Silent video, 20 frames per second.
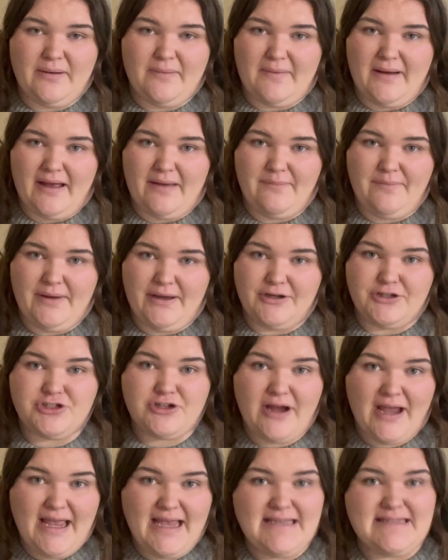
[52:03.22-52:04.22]
my big
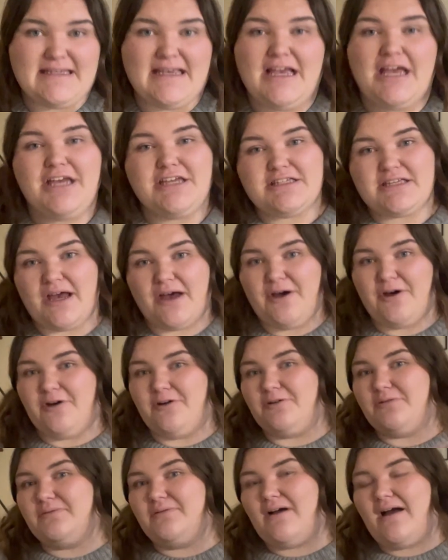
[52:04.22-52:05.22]
trays.
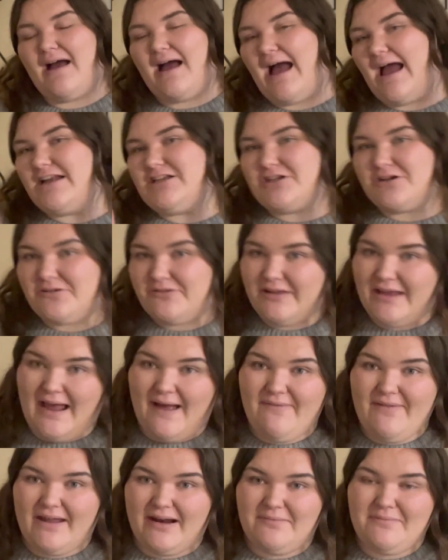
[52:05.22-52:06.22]
So I generally
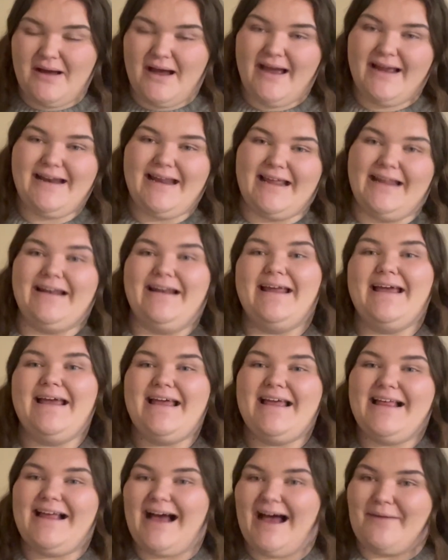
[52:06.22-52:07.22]
have that in mind, and
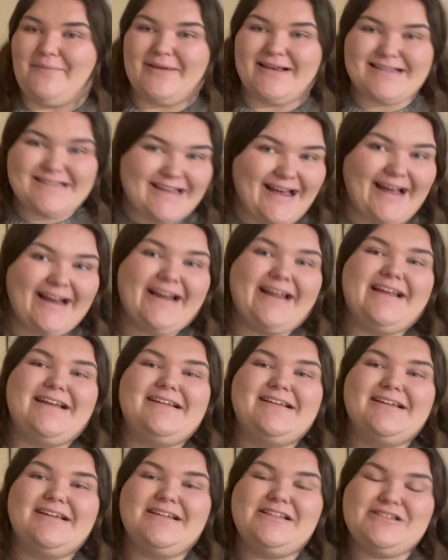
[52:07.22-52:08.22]
I'm excited
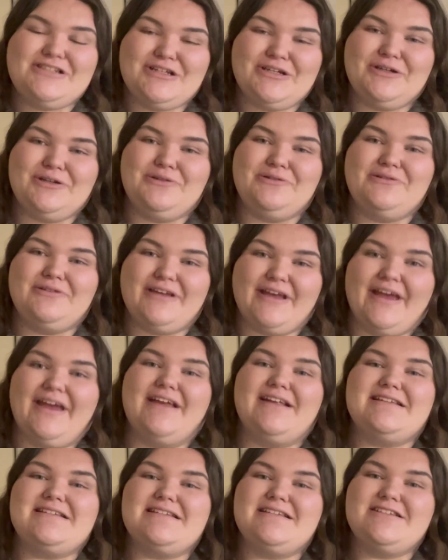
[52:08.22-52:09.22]
to
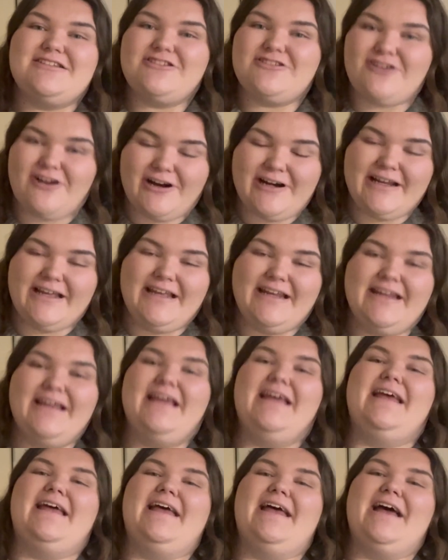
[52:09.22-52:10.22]
get started
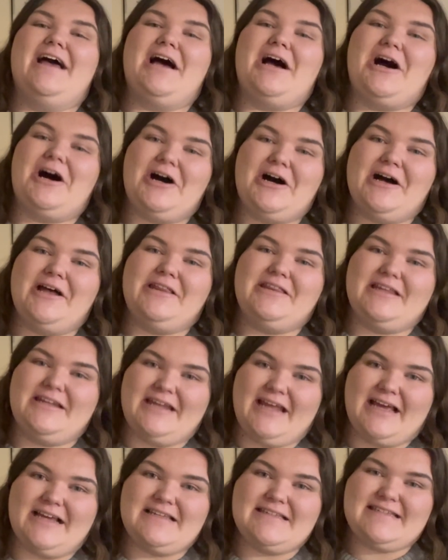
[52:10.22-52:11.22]
on the
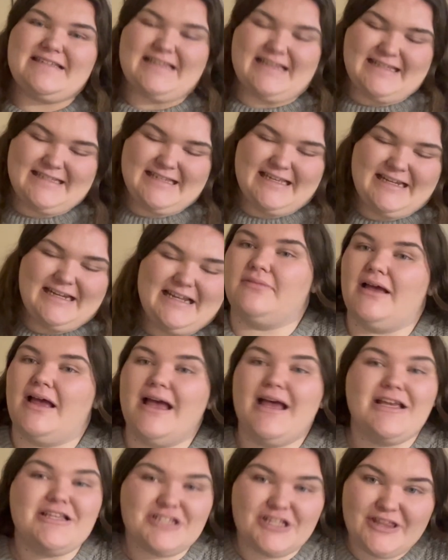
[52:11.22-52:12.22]
next season.
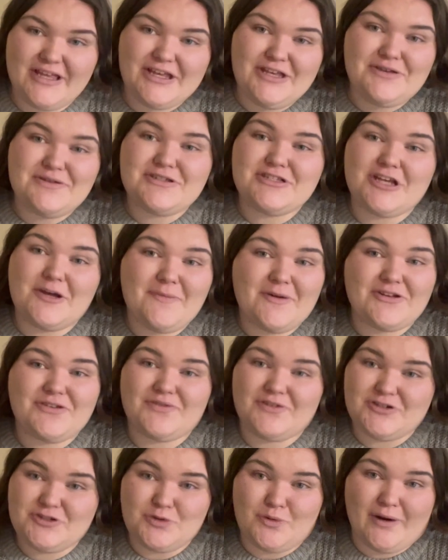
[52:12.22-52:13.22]
So thank you so much
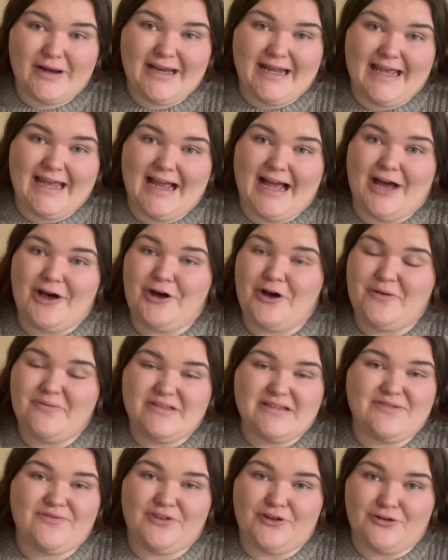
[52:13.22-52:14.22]
for joining. I hope
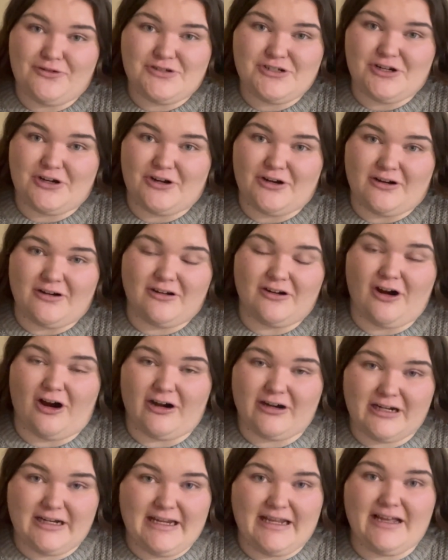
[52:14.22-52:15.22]
this filled your
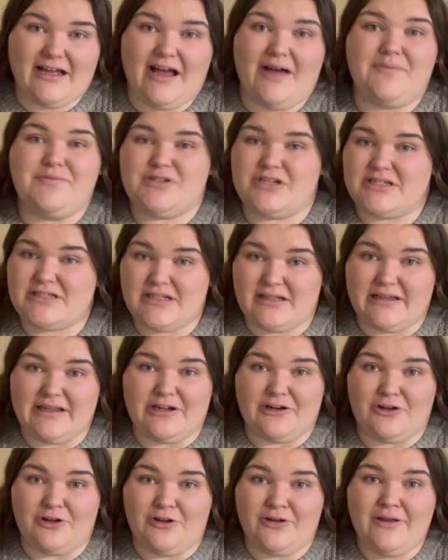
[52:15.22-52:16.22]
gardening cup just a
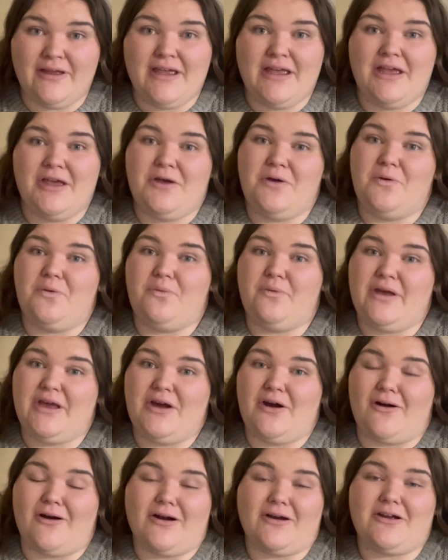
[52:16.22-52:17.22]
little. We
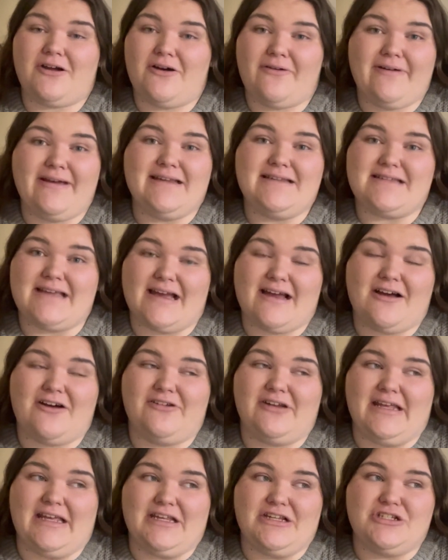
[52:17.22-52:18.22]
are going down
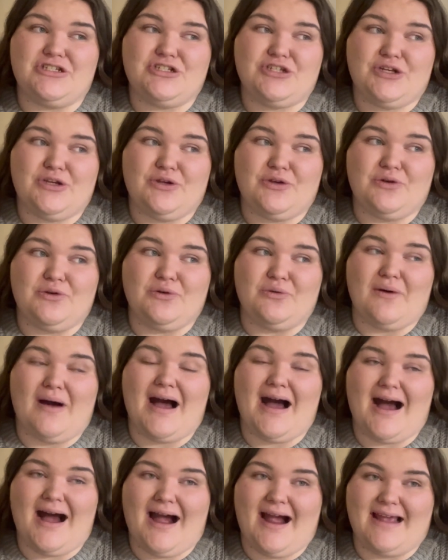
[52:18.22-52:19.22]
into
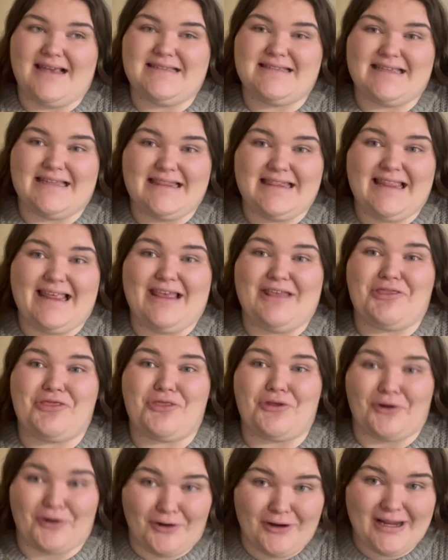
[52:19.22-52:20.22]
highs in the
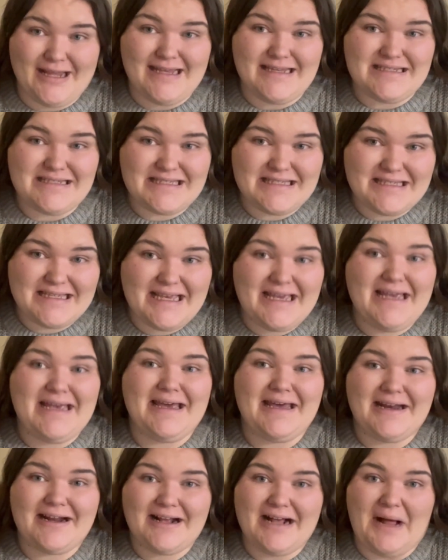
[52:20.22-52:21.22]
30s
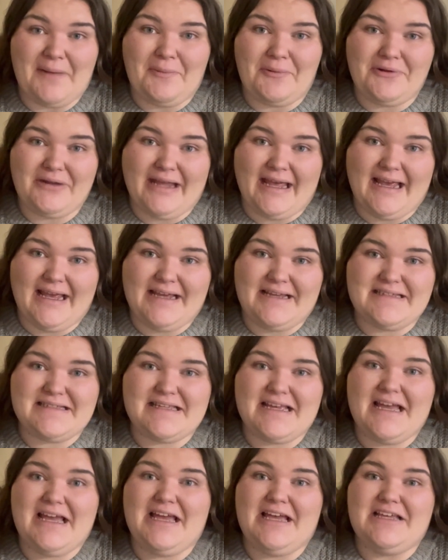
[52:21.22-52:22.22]
in a couple days.
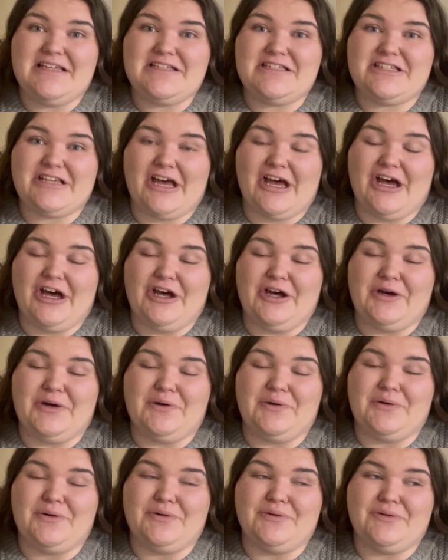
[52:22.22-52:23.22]

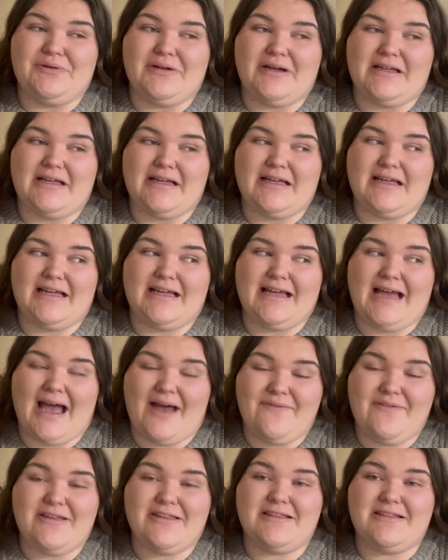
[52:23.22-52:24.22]
So
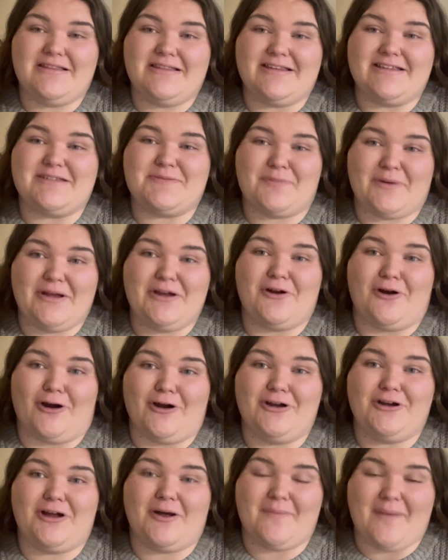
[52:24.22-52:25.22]
having the spring
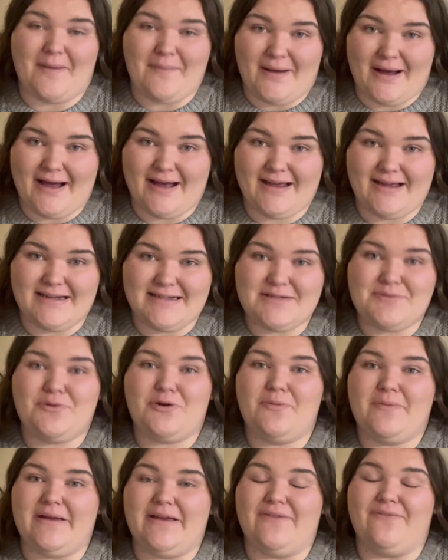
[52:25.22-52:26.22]
garden on my mind will
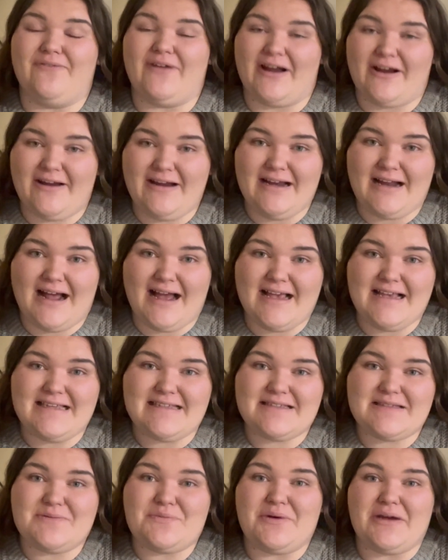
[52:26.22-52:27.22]
be very
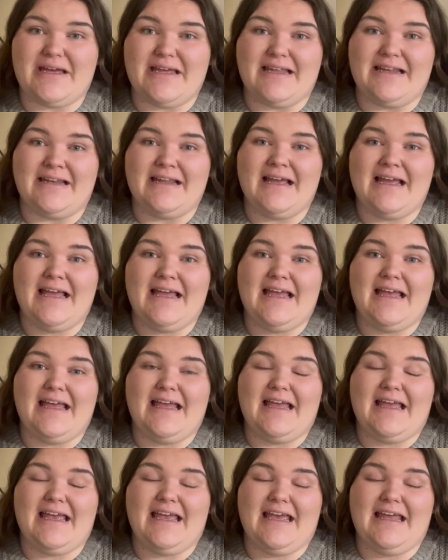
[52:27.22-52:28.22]
nice when
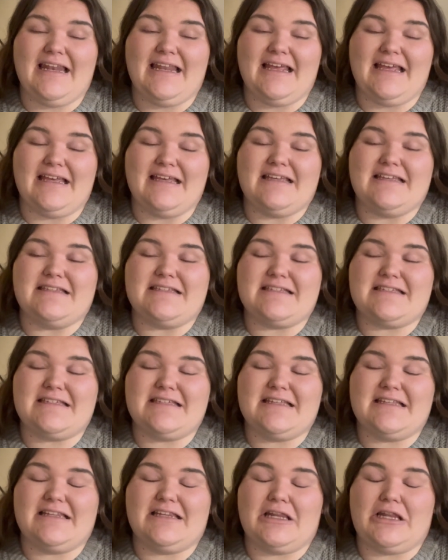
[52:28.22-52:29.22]
it is
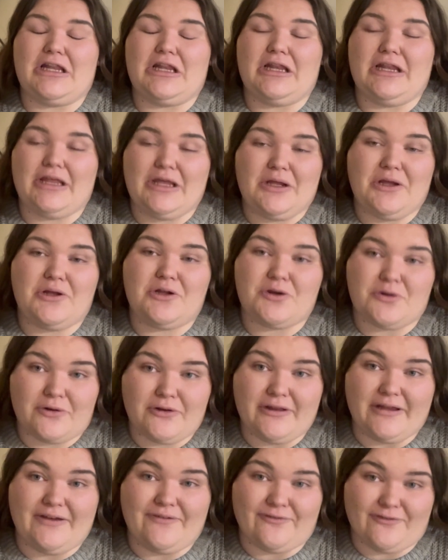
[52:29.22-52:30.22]

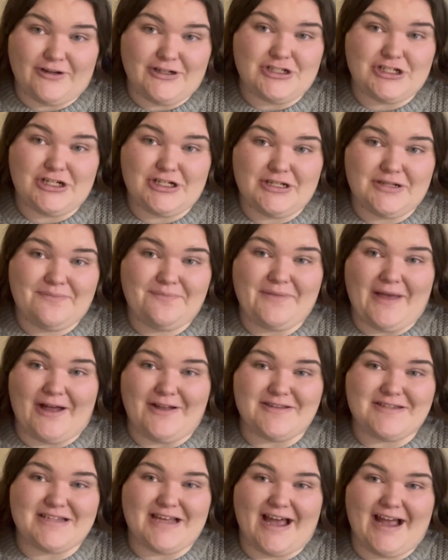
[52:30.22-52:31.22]
literally frigid
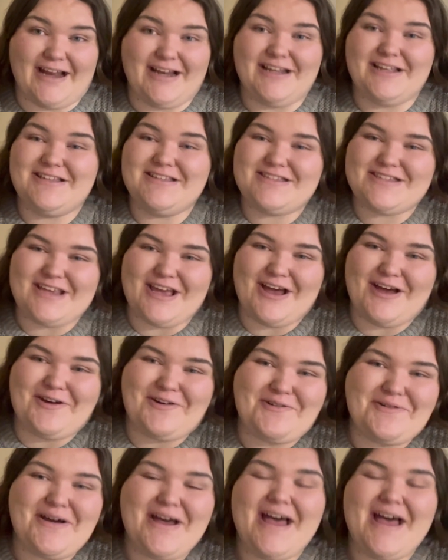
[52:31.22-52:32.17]
outside. So